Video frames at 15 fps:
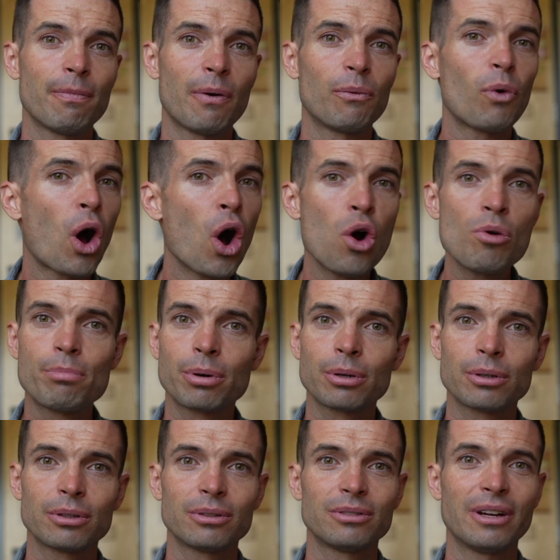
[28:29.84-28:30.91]
hope
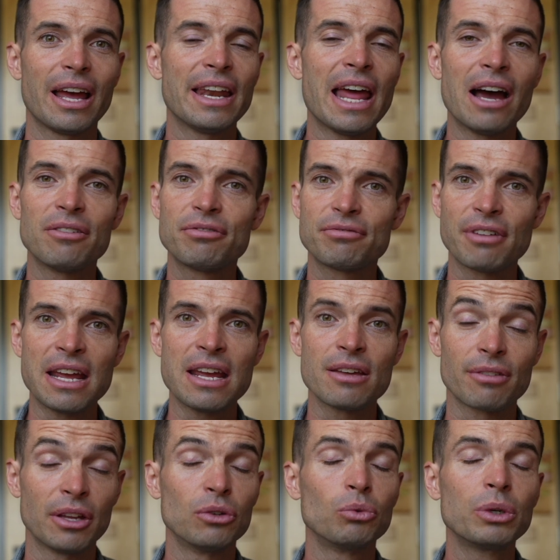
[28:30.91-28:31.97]
and have
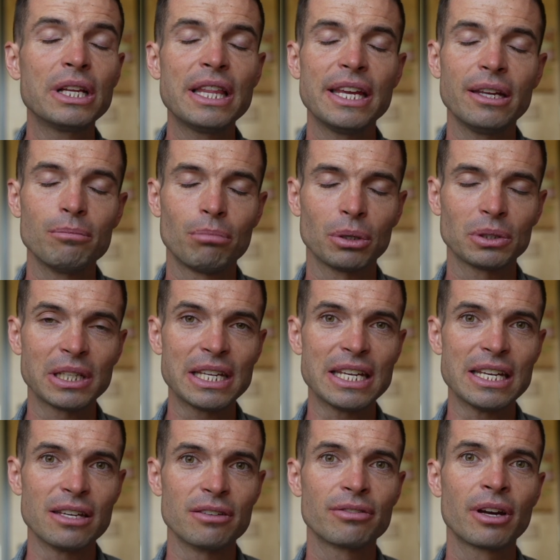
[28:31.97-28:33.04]
faith and really
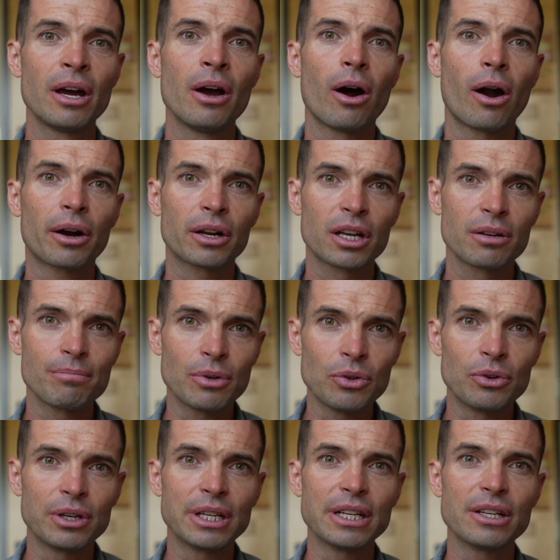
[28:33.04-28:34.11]
believe our
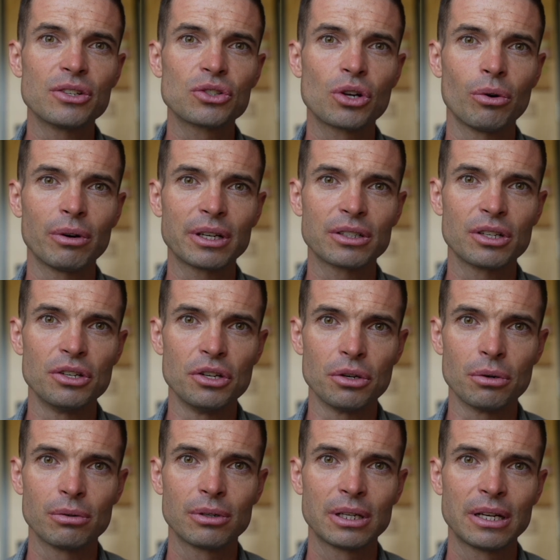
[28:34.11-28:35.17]
community is going to
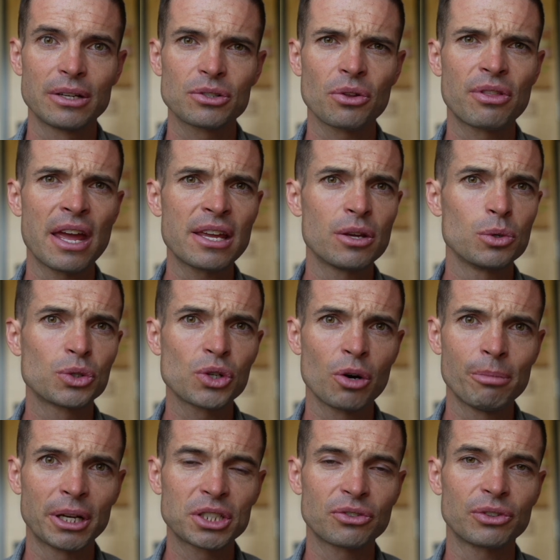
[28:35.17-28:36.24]
do. So thank you so
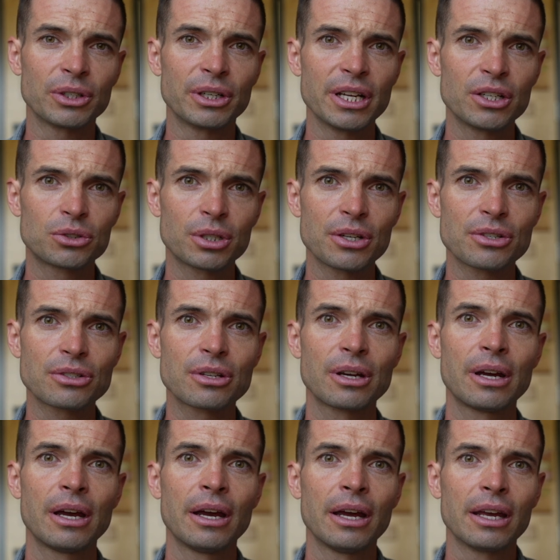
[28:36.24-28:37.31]
much for your interest
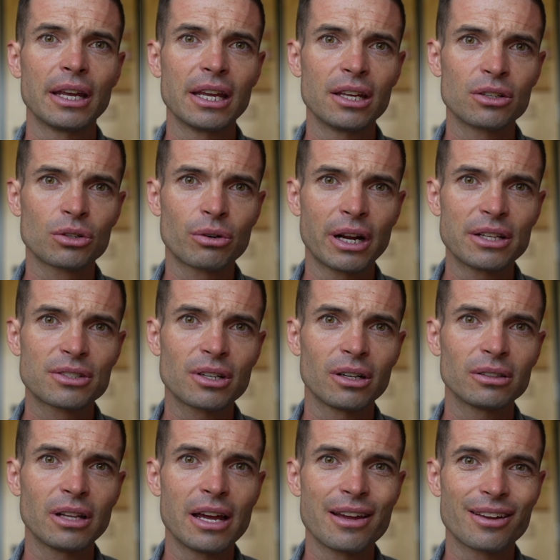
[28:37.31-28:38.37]
in Great
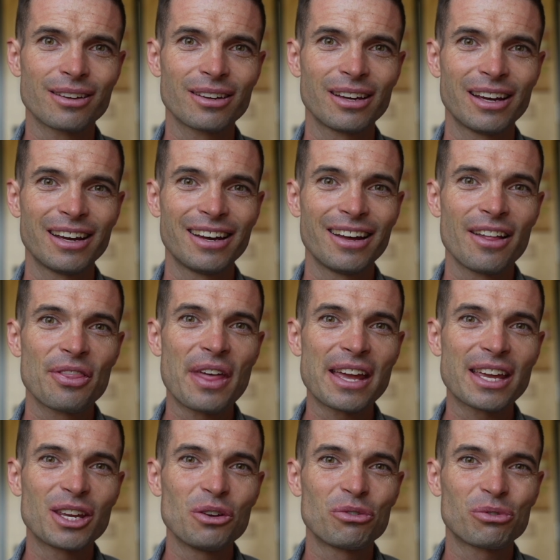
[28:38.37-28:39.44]
Salt Lake.
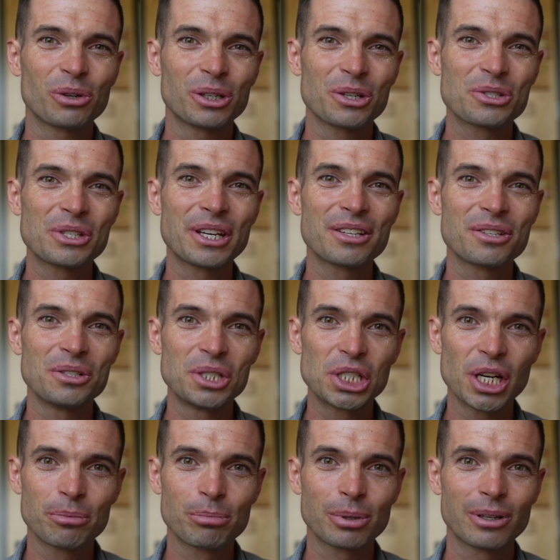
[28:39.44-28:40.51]
Thank you for your
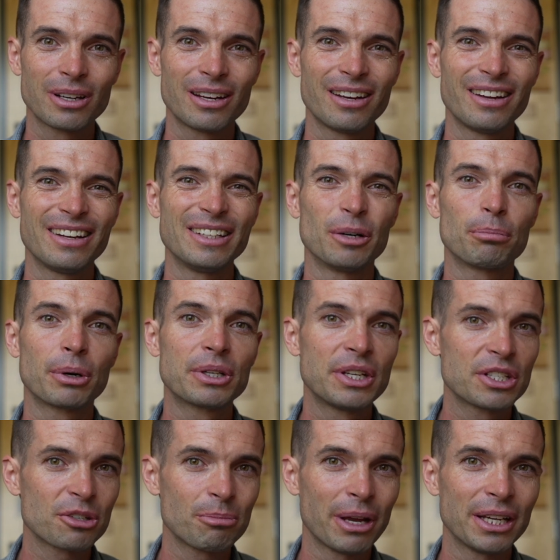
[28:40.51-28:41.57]
citizenship, your
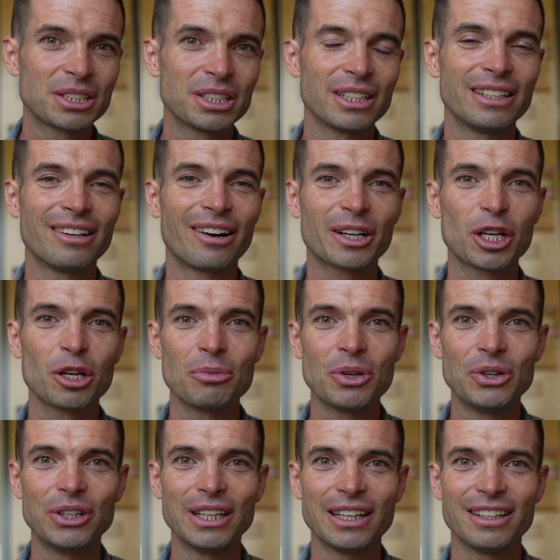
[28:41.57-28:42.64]
participation in our
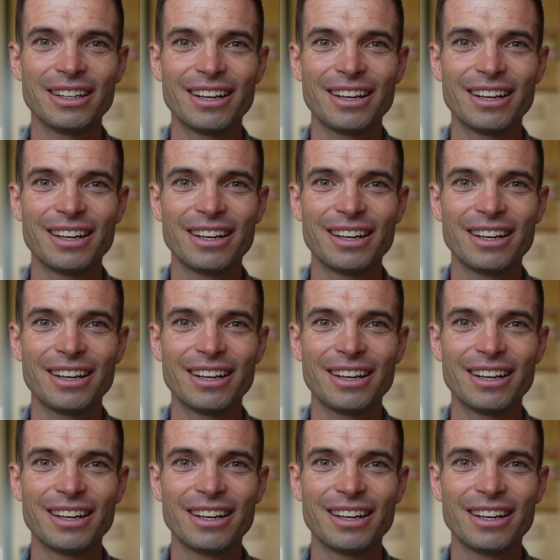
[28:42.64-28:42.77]
community.